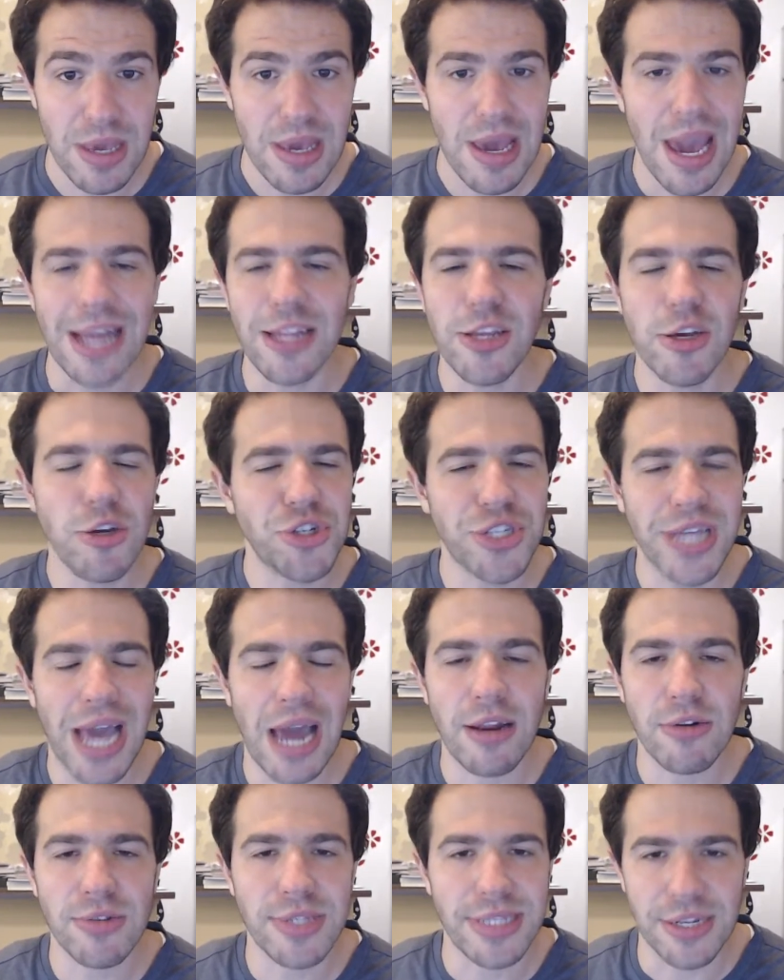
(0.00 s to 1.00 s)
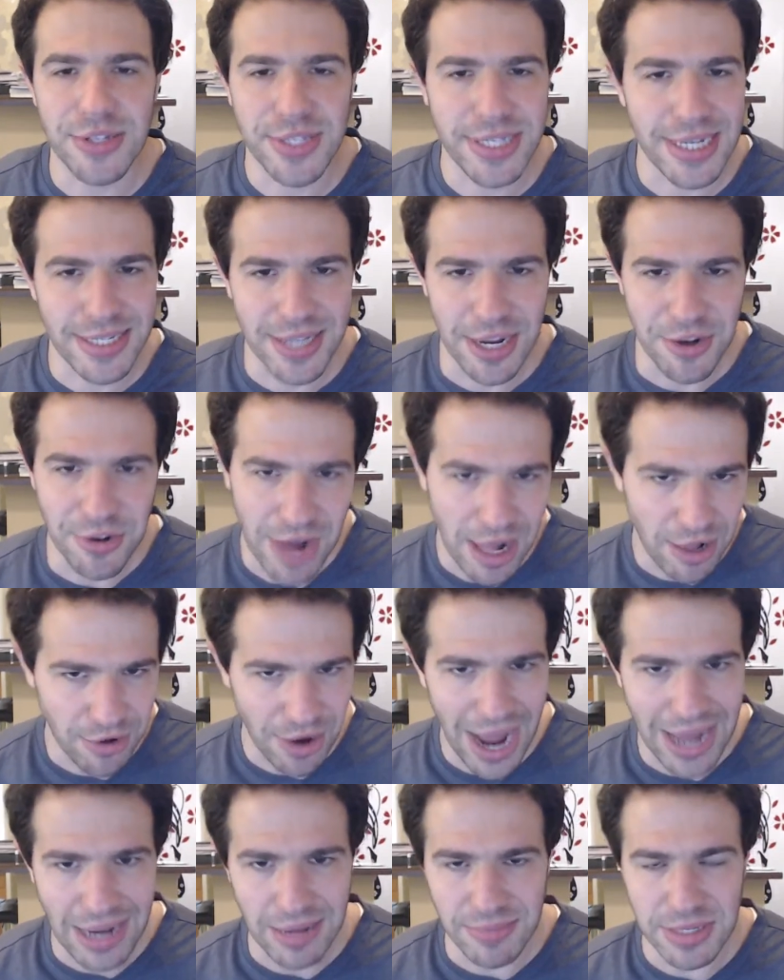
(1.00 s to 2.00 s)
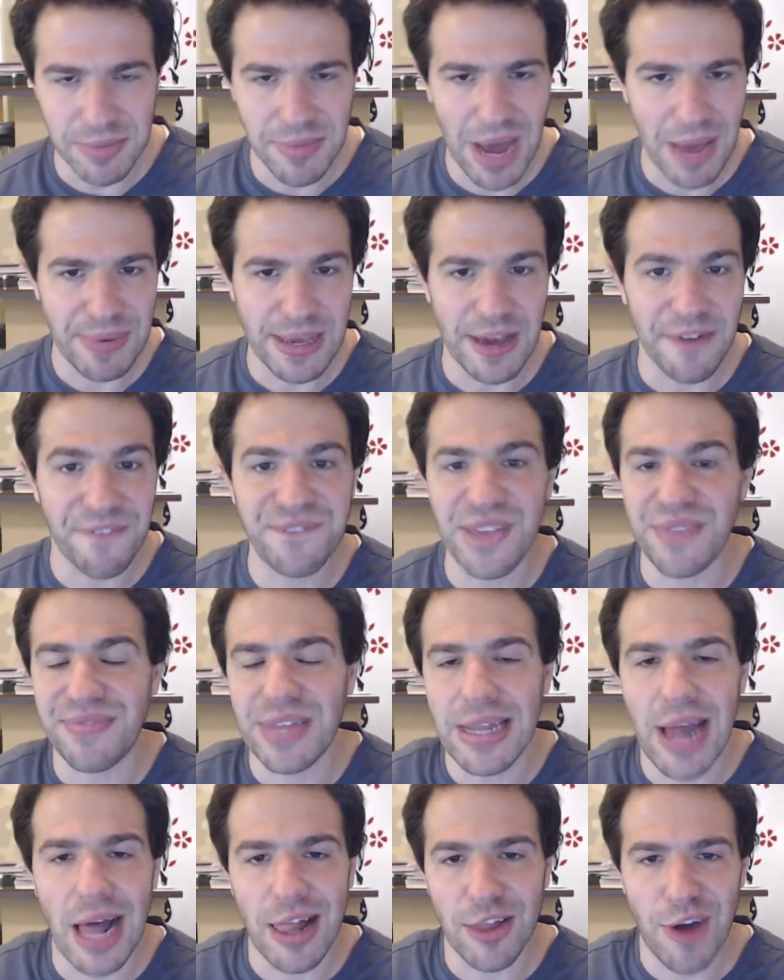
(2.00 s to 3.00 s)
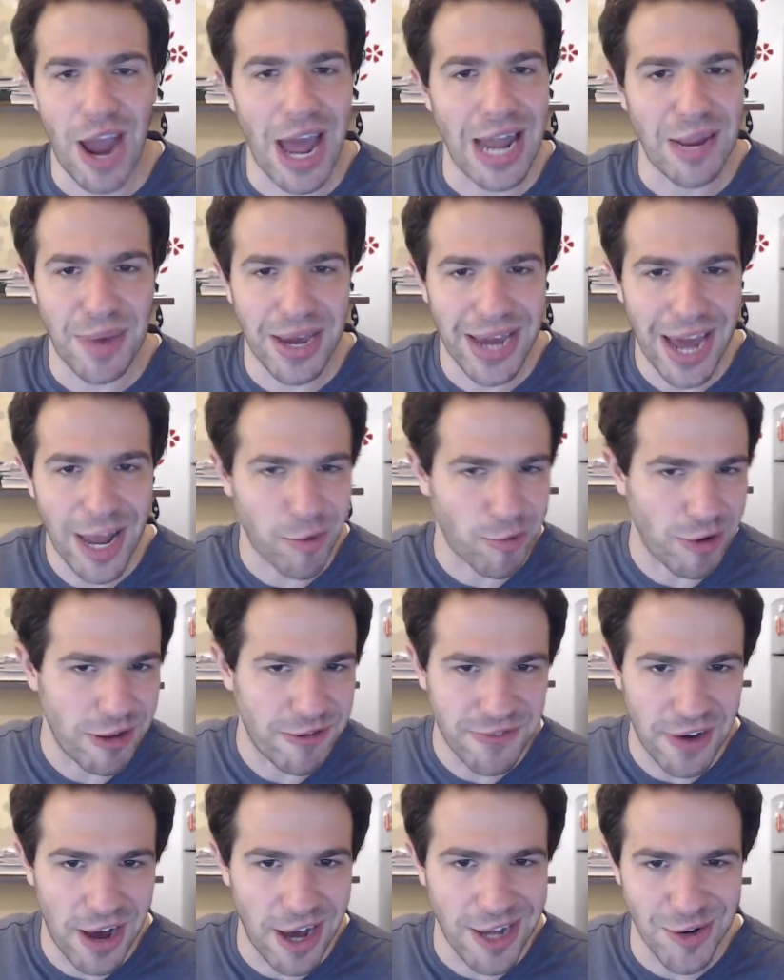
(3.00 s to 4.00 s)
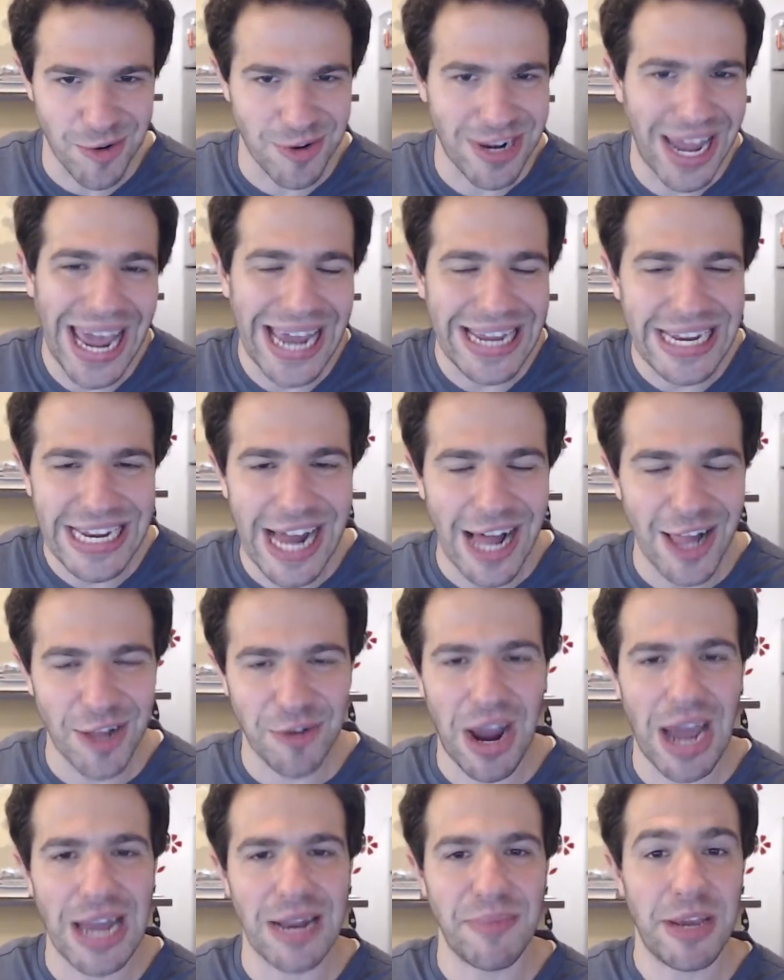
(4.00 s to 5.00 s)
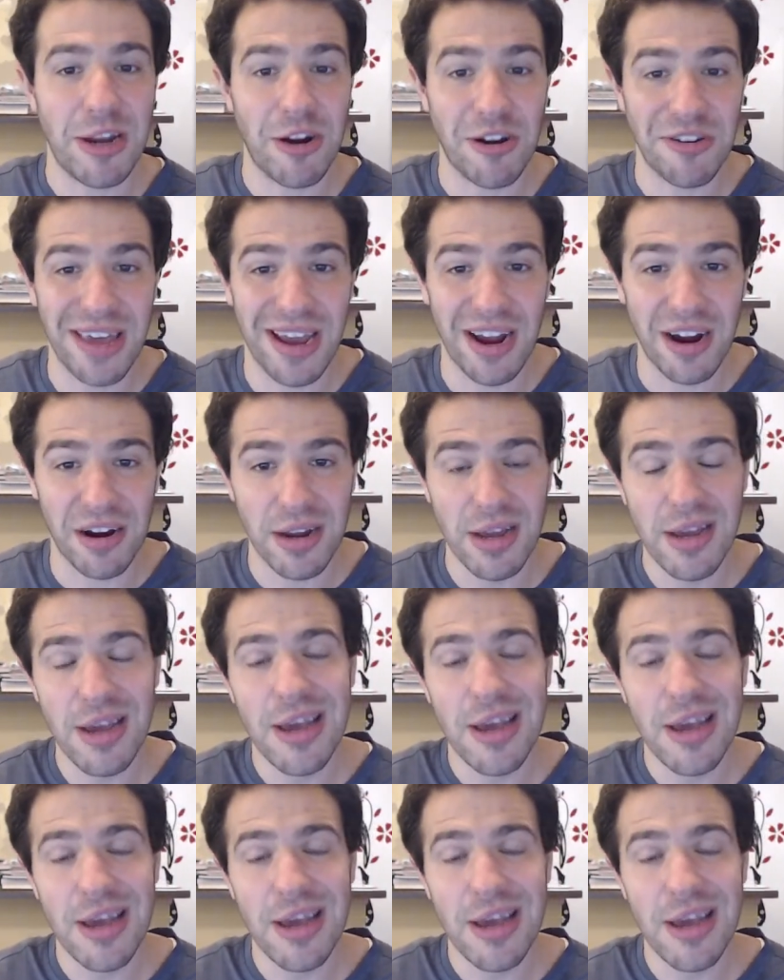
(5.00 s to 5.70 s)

And usually I don't sell $600 items. It might be a $50 item I got to refund, or an $80 item here or there.